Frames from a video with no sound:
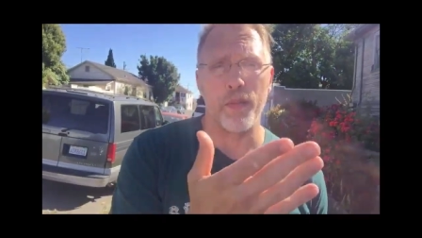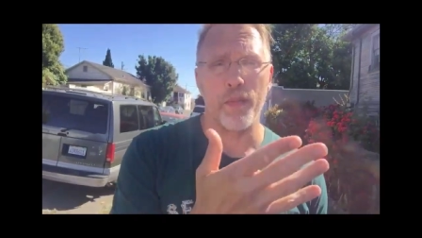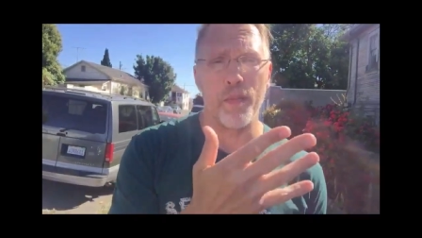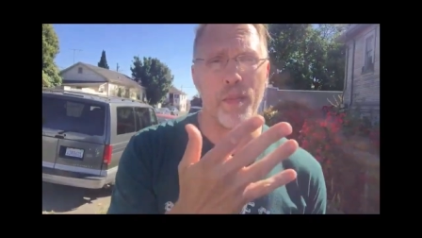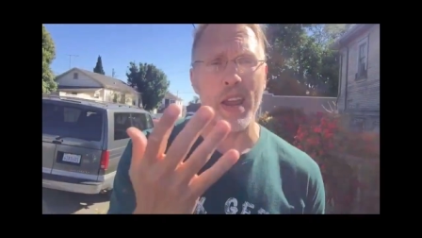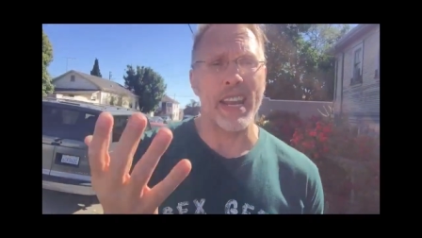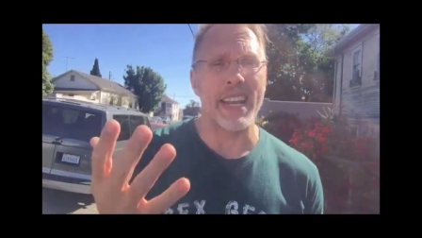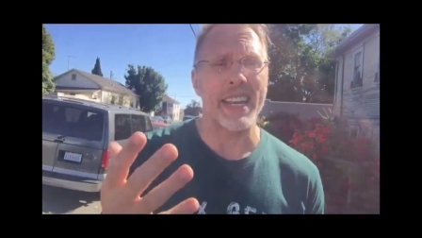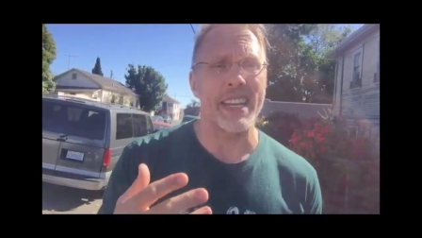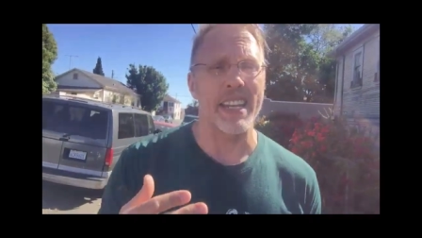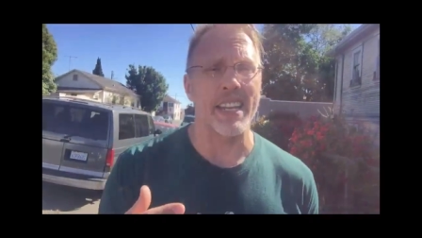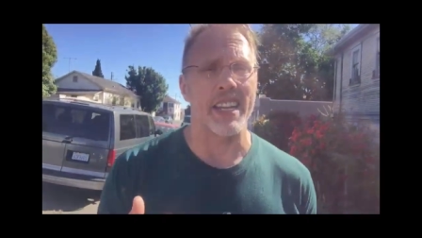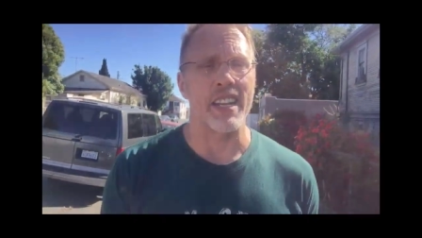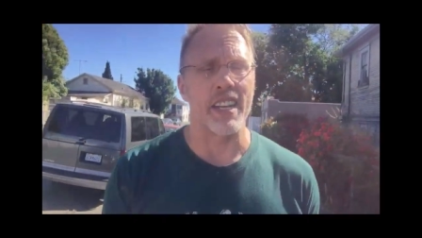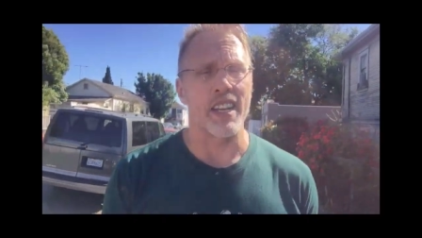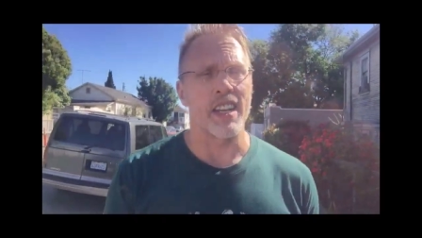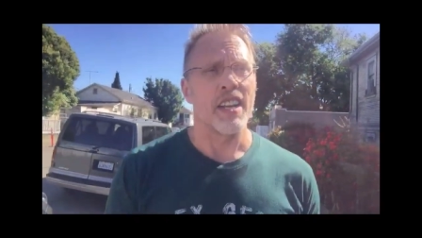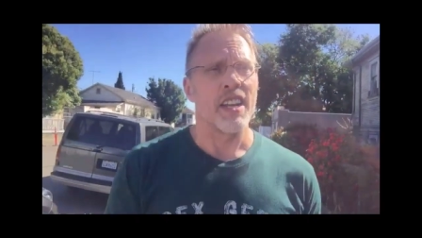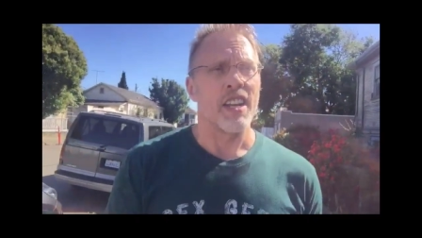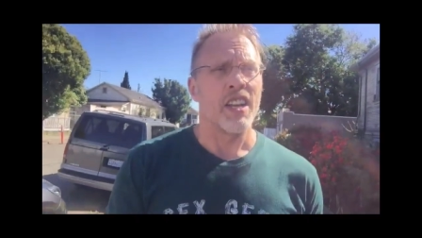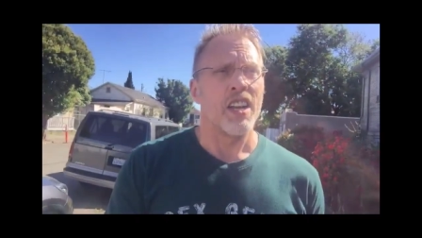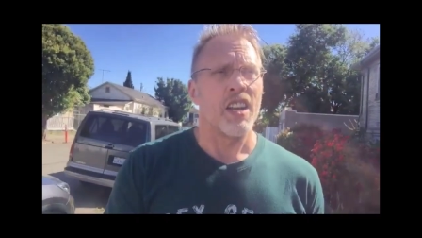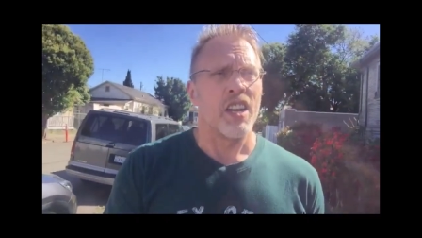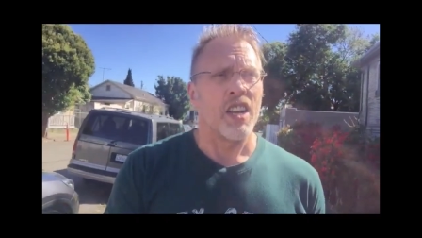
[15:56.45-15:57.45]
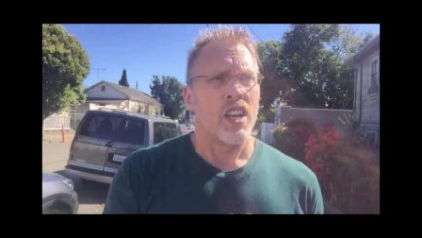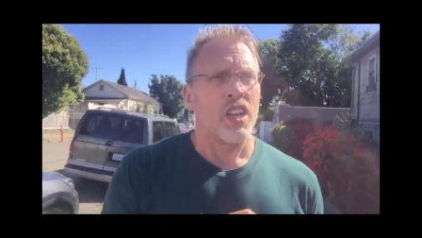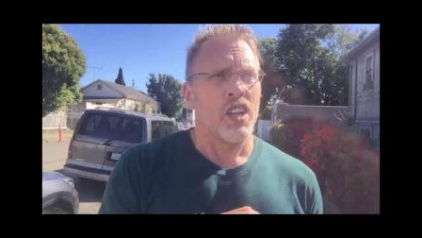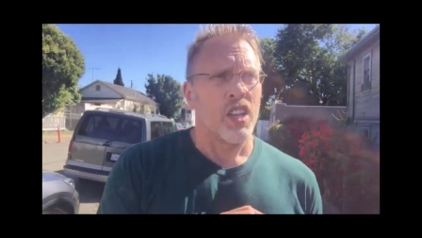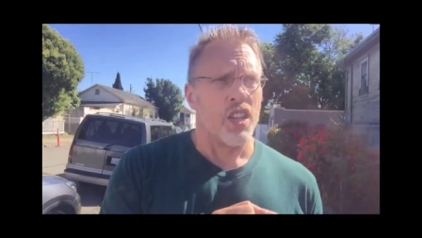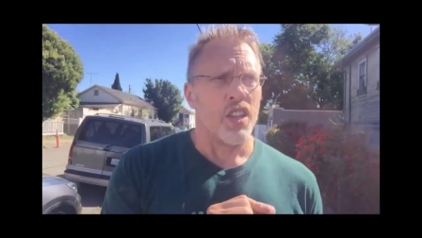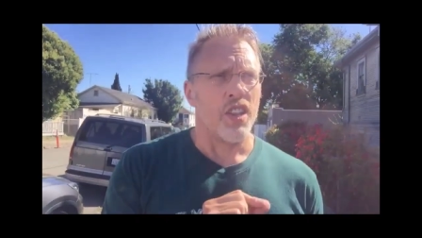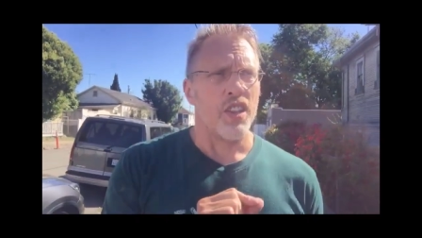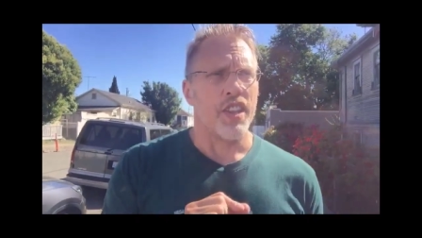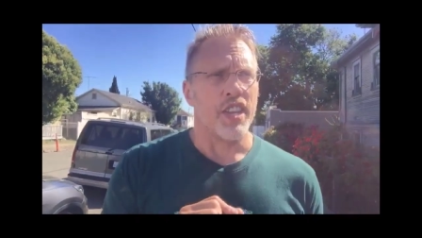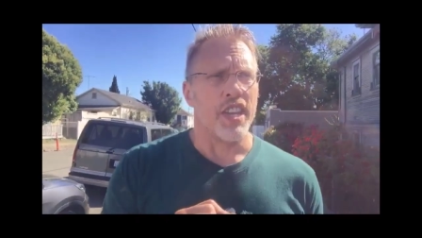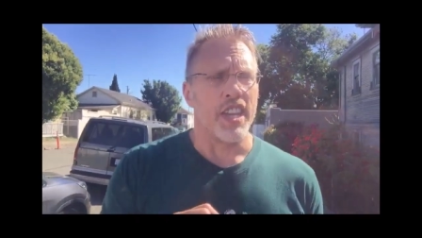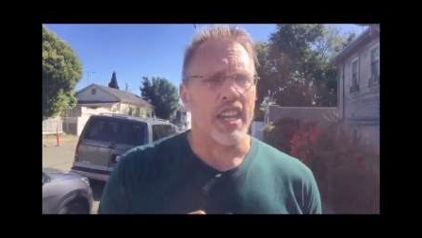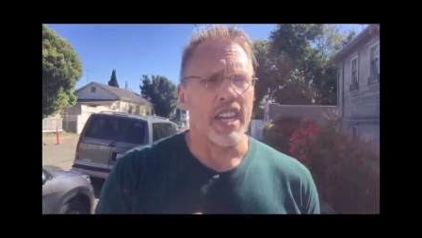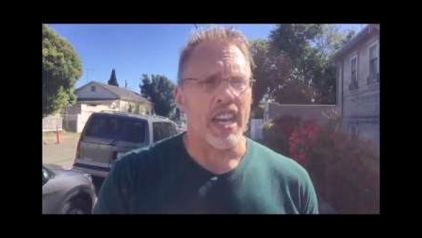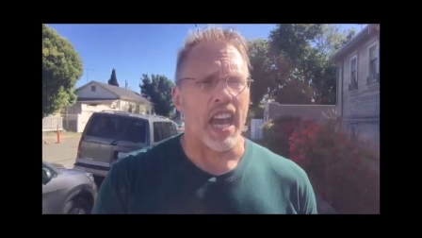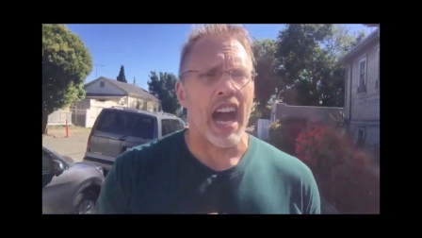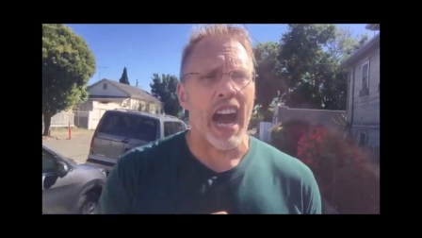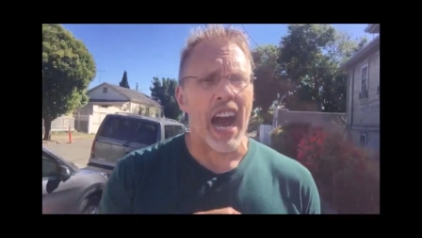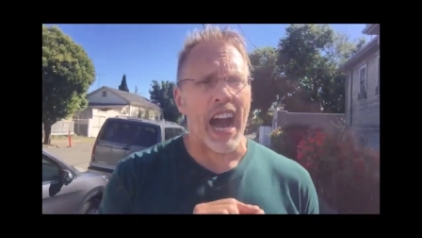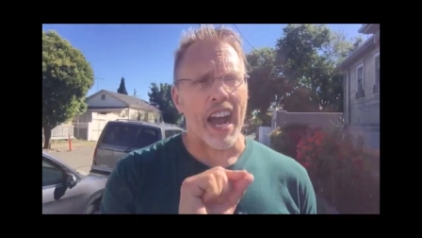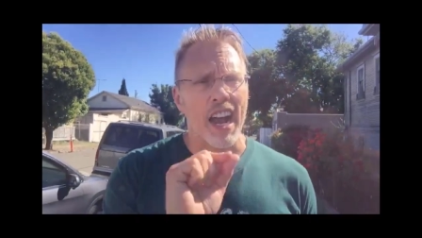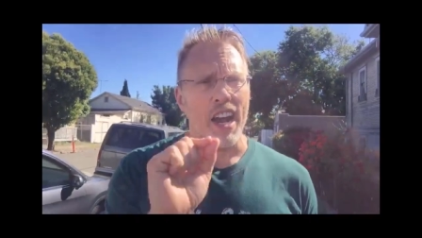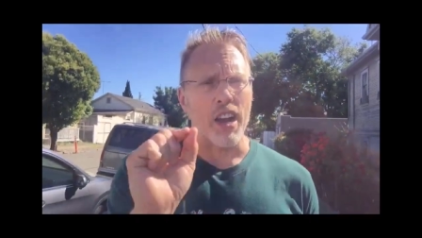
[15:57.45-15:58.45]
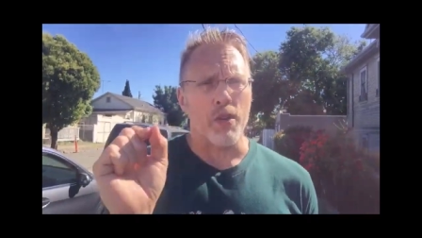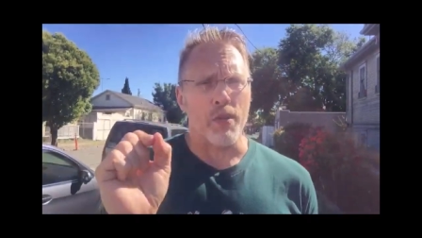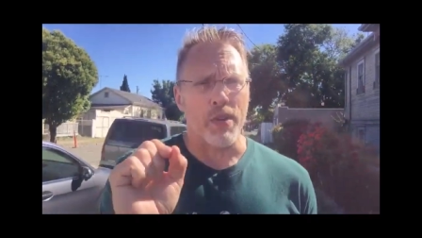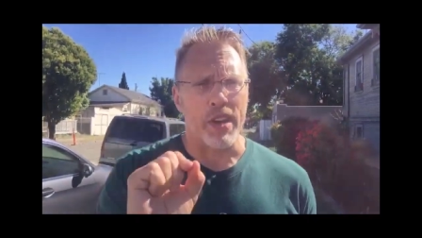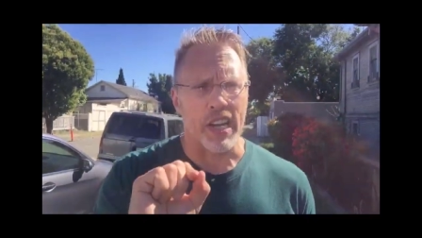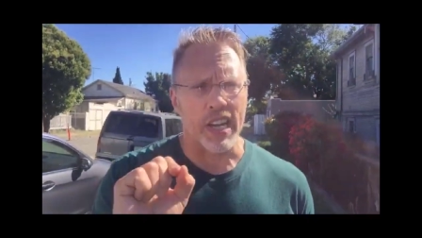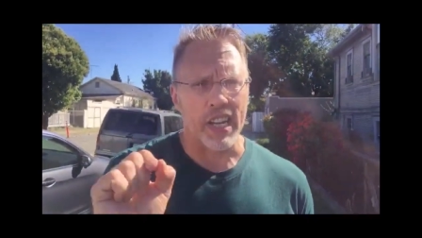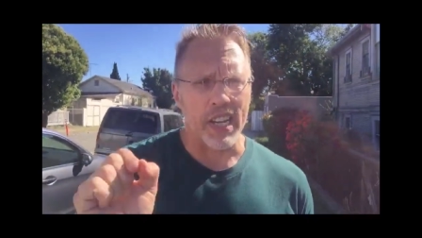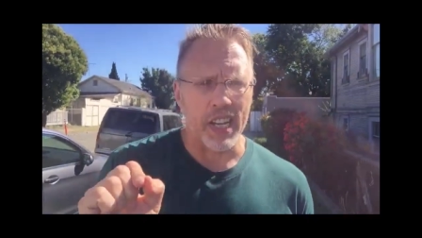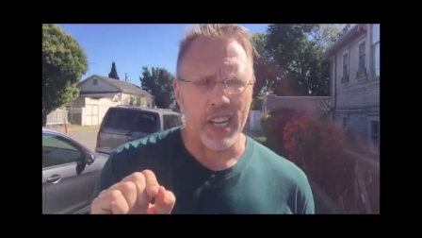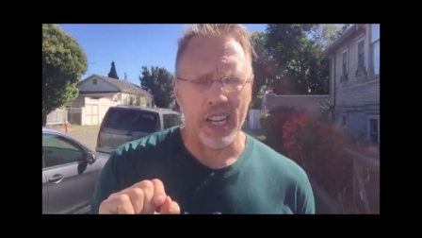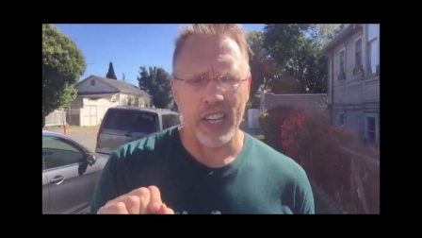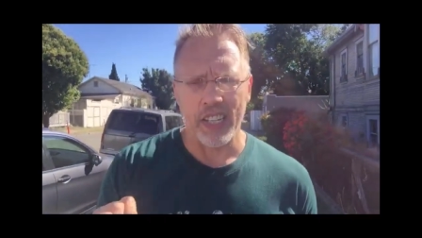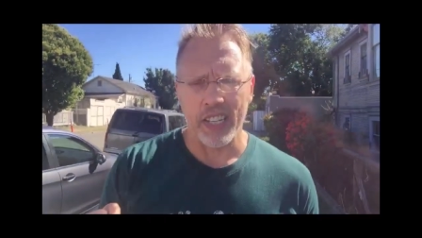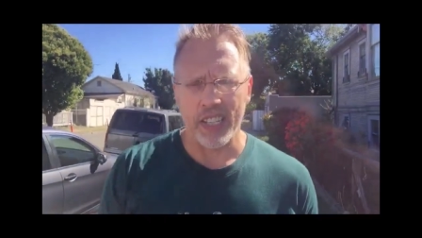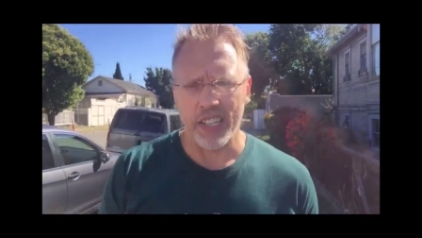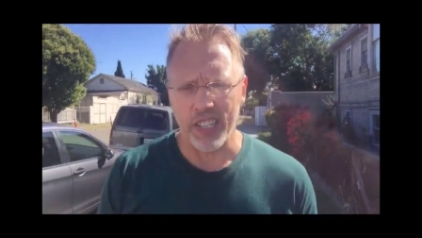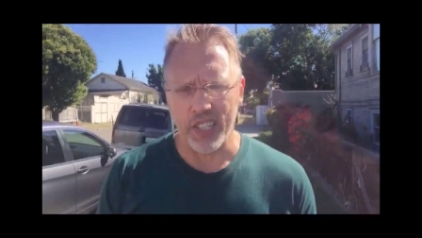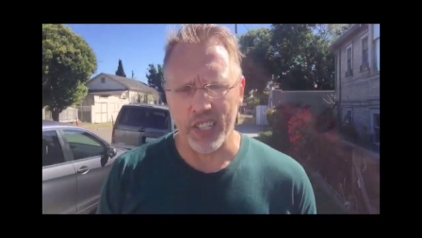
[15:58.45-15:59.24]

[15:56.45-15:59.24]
be making the hiring